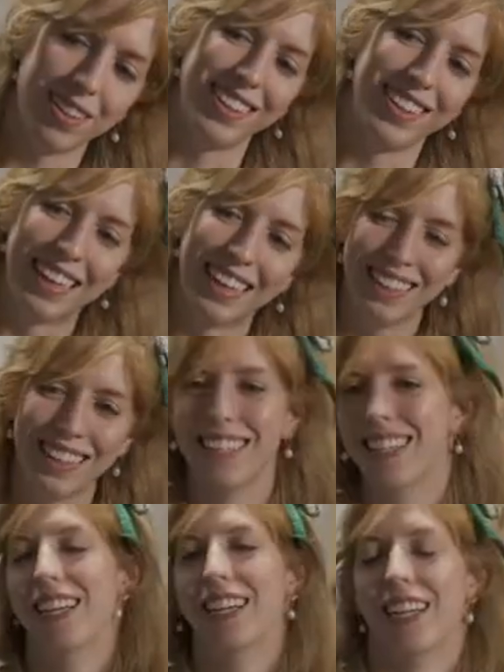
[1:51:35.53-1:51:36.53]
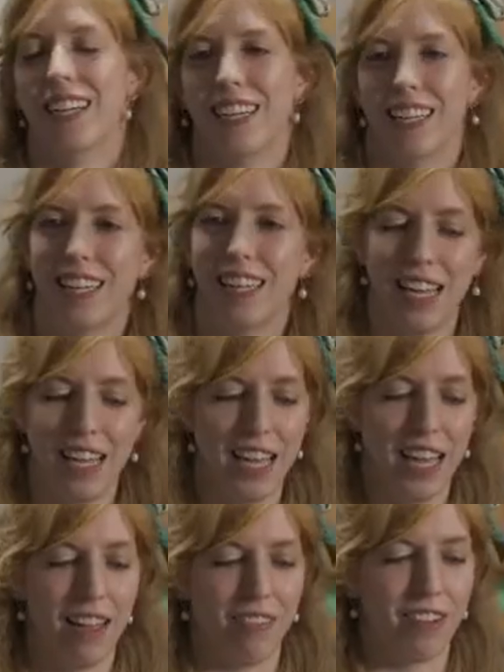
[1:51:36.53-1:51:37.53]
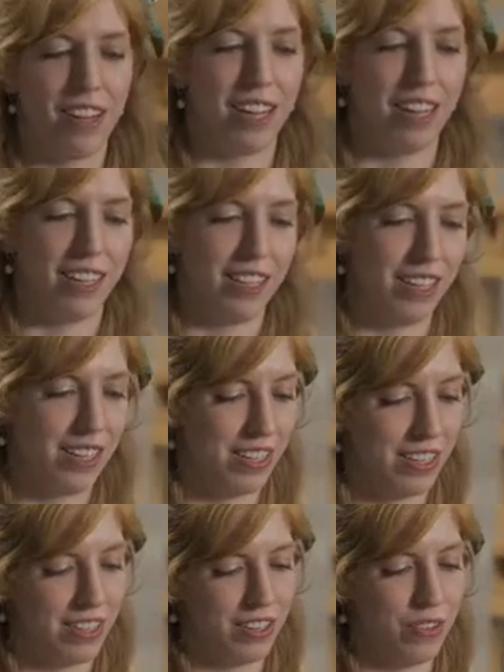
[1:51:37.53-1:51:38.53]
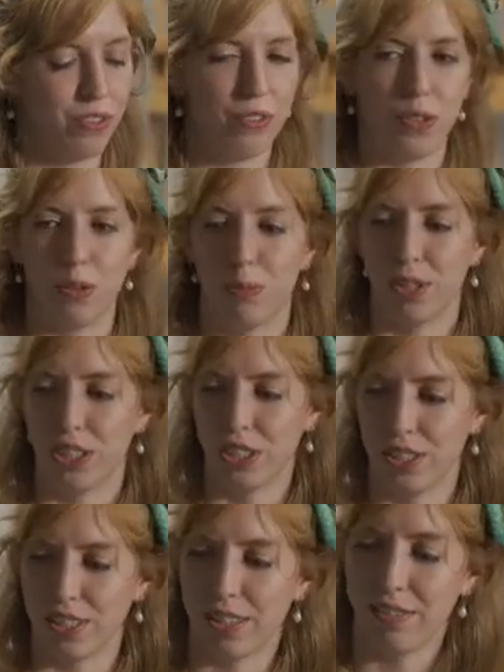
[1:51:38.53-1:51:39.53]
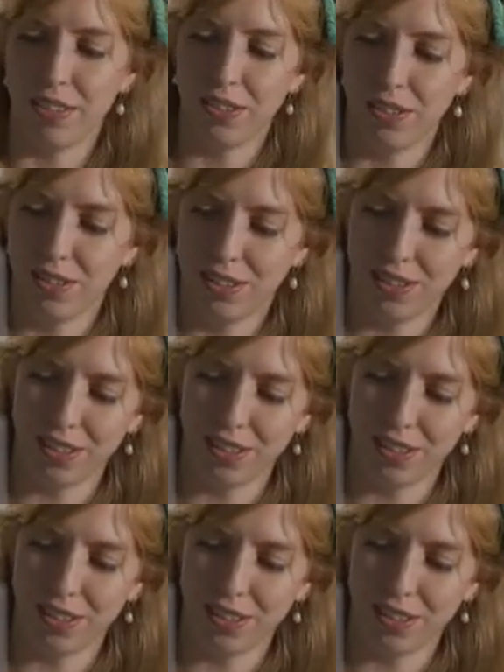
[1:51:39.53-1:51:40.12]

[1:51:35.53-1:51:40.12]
Yeah. I've got 4 brushes I've used,